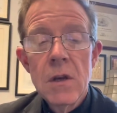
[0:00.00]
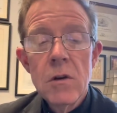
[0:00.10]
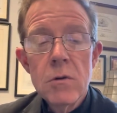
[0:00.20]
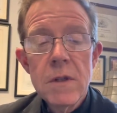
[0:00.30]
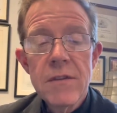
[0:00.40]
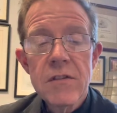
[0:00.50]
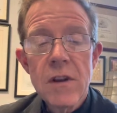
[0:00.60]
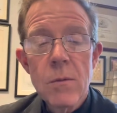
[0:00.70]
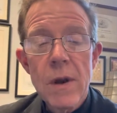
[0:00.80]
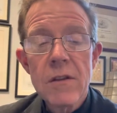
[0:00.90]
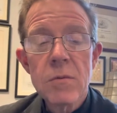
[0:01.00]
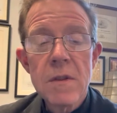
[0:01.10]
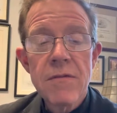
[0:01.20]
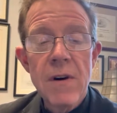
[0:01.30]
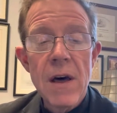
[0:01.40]
Who livest and reignest with the
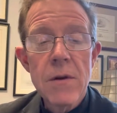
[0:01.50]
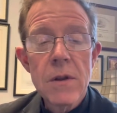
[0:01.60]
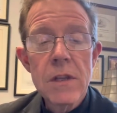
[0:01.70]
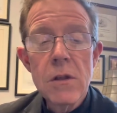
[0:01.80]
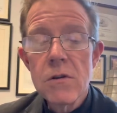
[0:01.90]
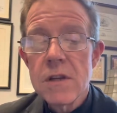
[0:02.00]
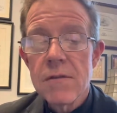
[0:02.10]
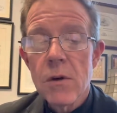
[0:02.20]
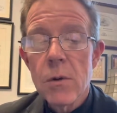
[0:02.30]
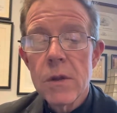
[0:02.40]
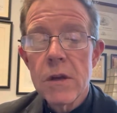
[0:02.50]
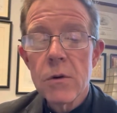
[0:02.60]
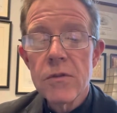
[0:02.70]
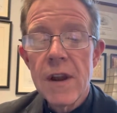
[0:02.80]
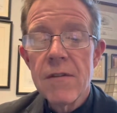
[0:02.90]
Father in the unity of the Holy
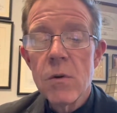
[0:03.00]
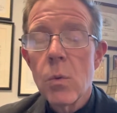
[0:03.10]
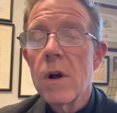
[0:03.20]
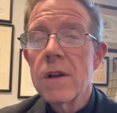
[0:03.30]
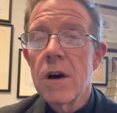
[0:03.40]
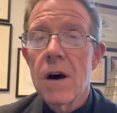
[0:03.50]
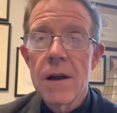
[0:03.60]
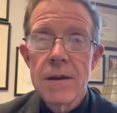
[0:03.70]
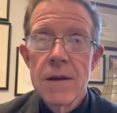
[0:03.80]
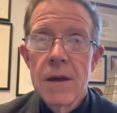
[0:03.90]
Ghost, ever one God,